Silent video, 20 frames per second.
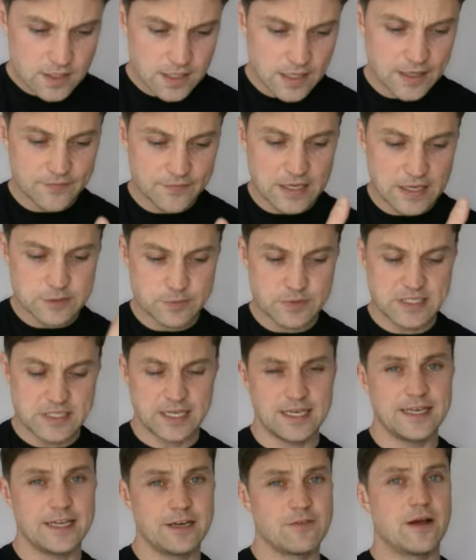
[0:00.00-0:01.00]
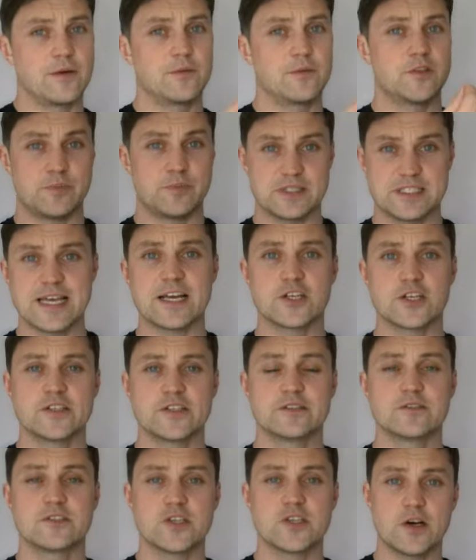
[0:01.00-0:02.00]
and that's particularly around the
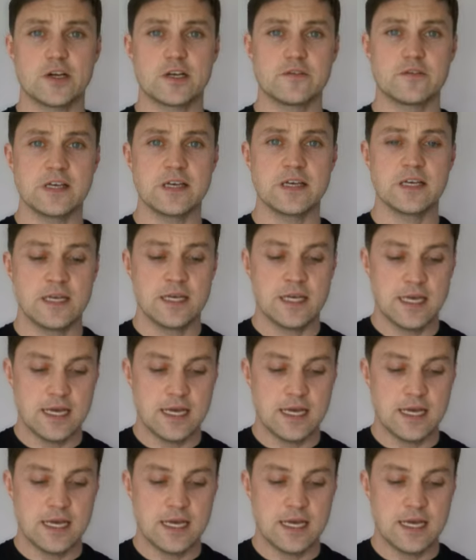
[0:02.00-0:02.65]
protection side of it.